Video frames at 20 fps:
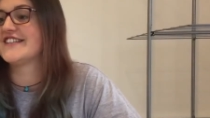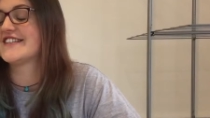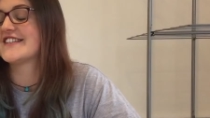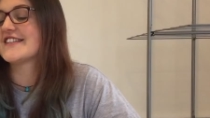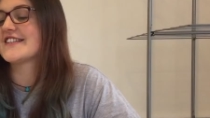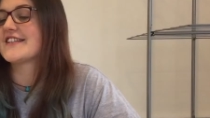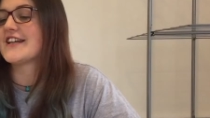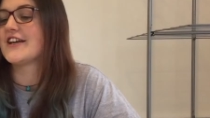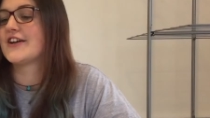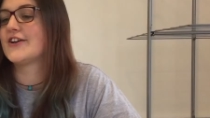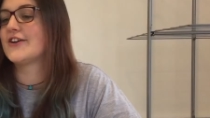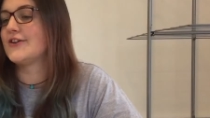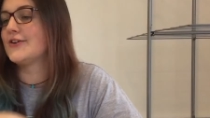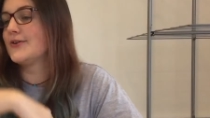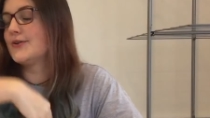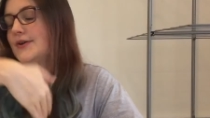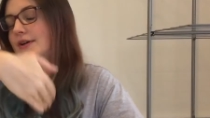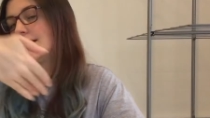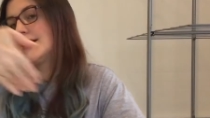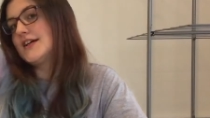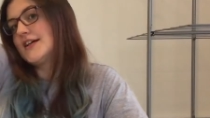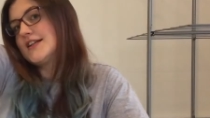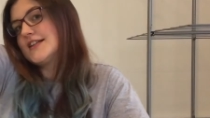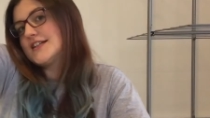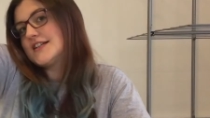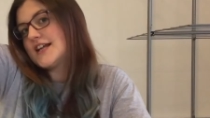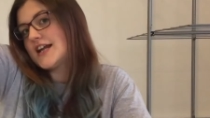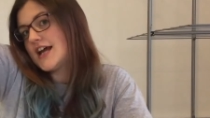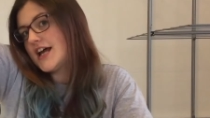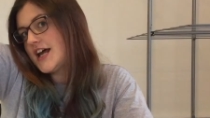So
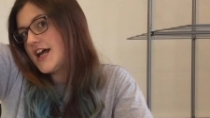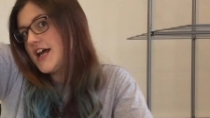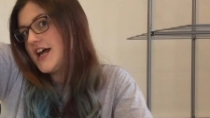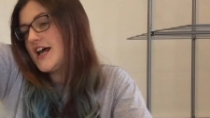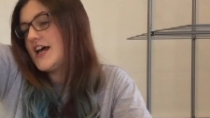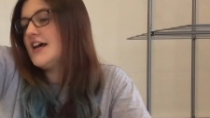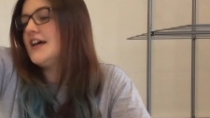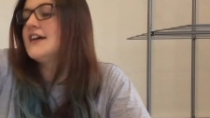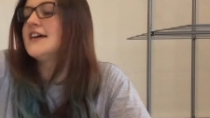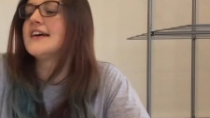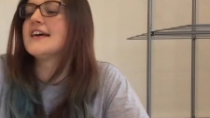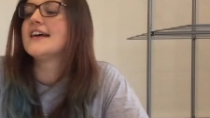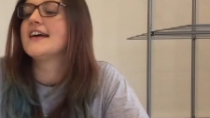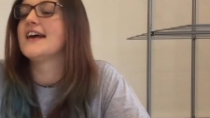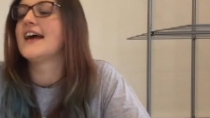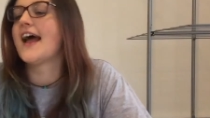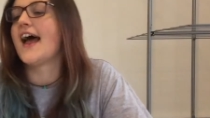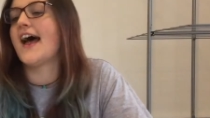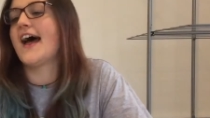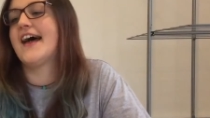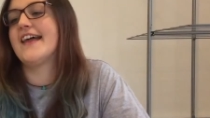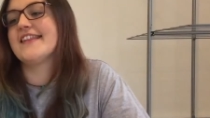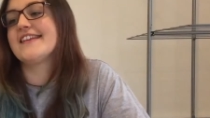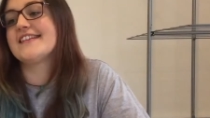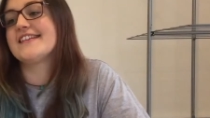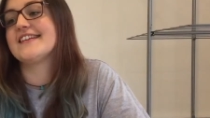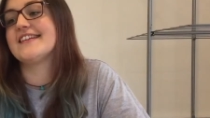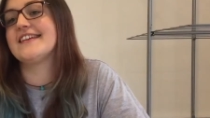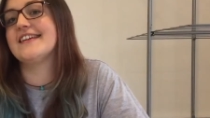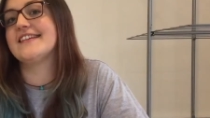ta-da!
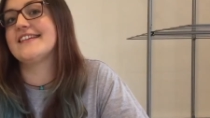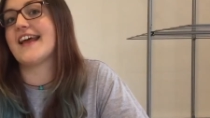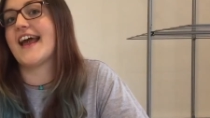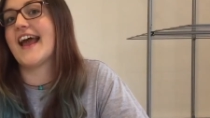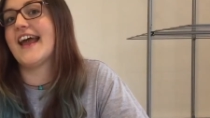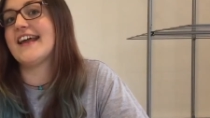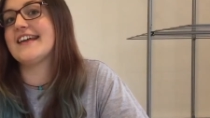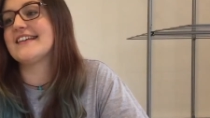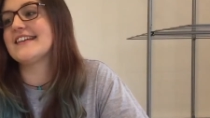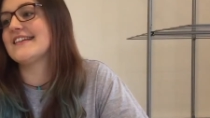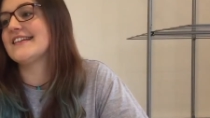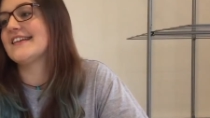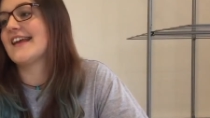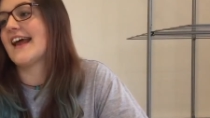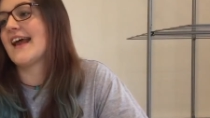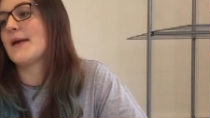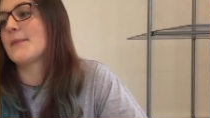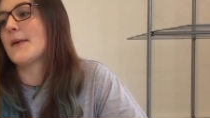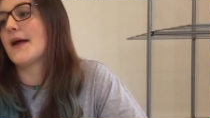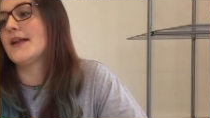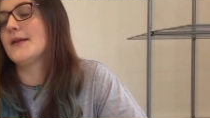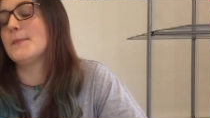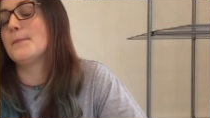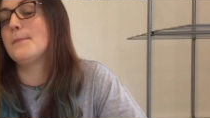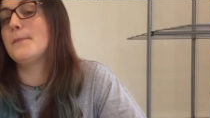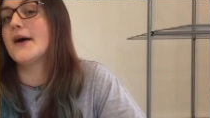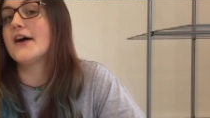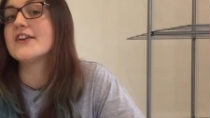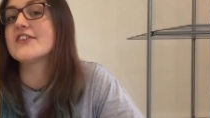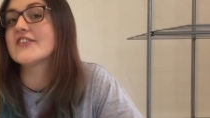This is Adis, Abel and
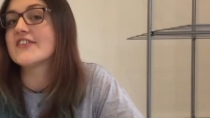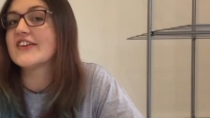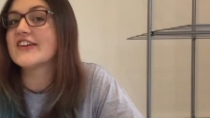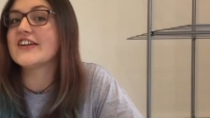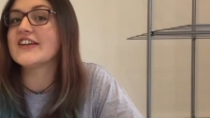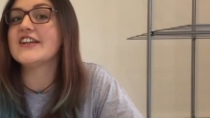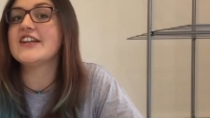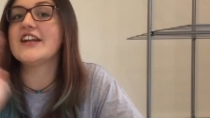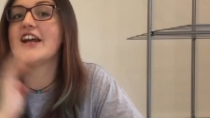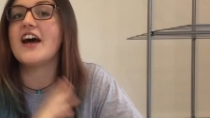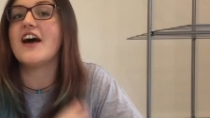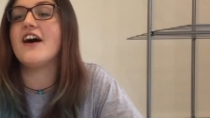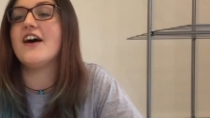Button.